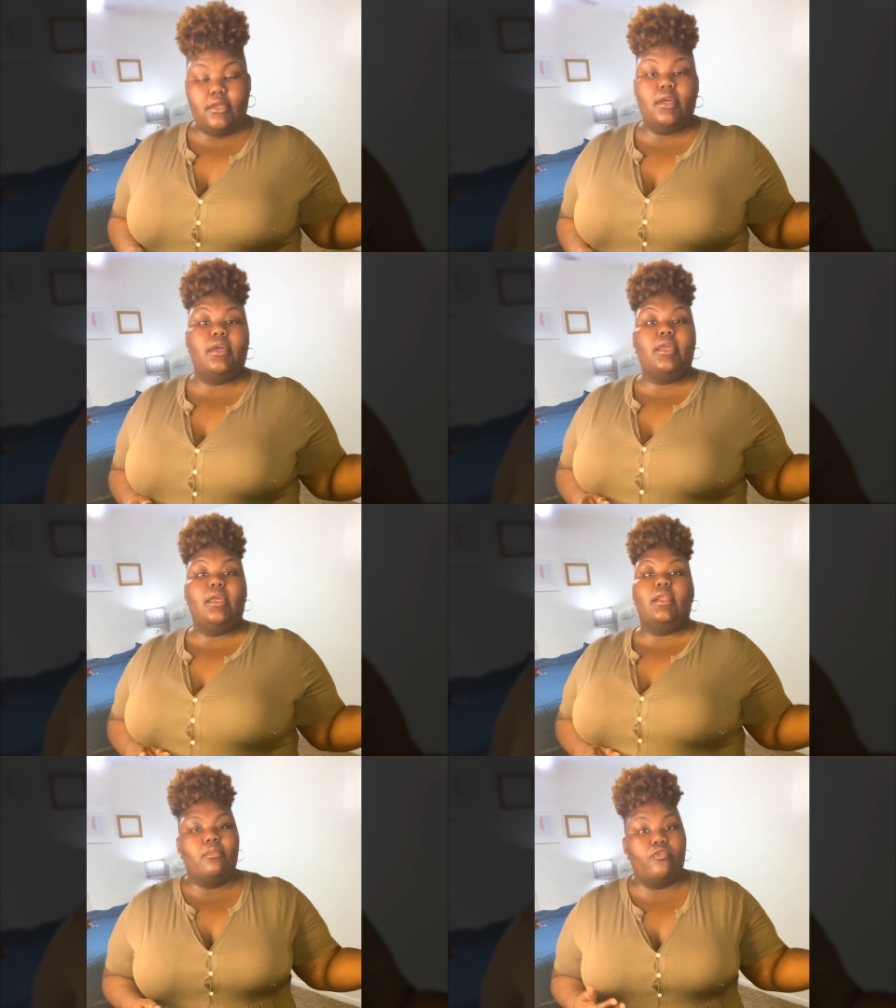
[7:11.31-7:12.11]

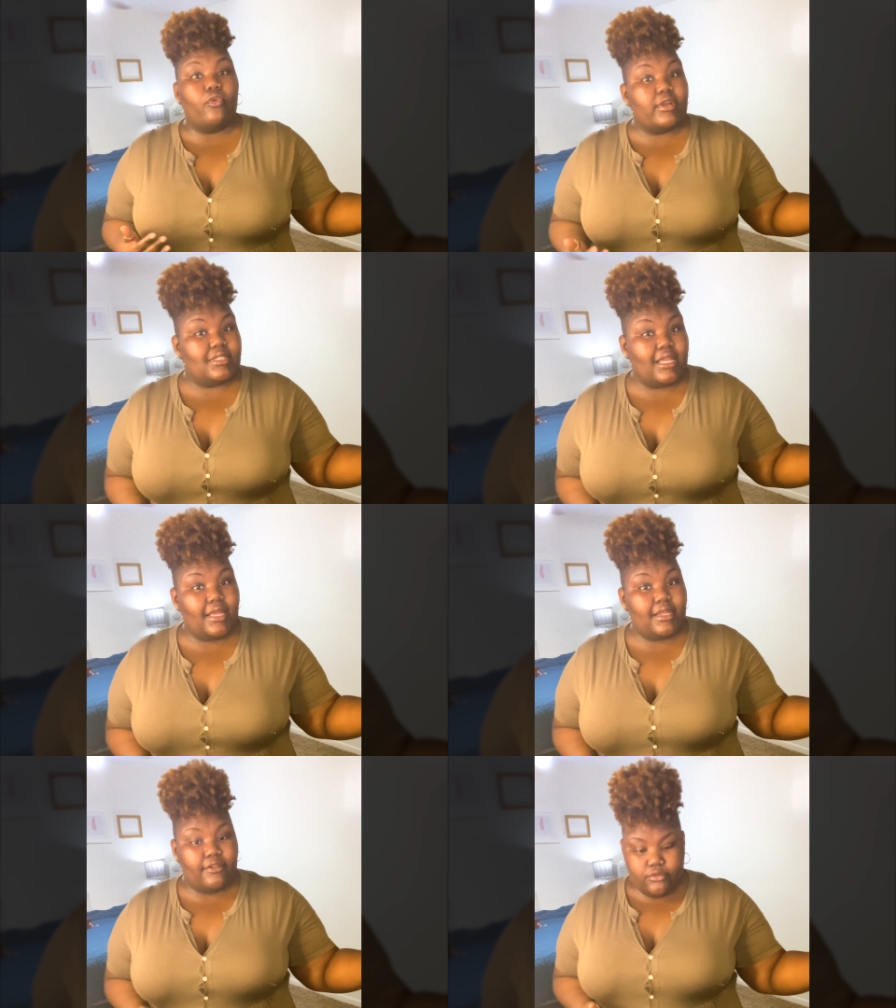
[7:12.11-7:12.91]
Again, voice
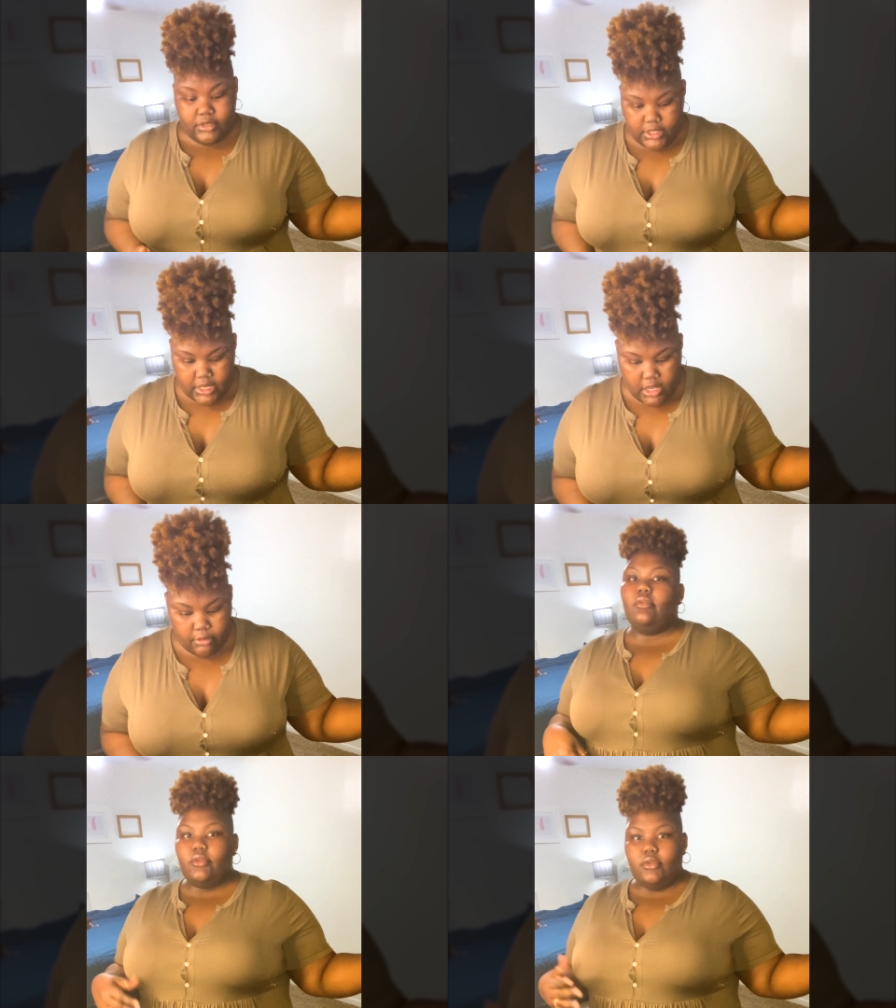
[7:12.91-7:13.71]
that if you need help, you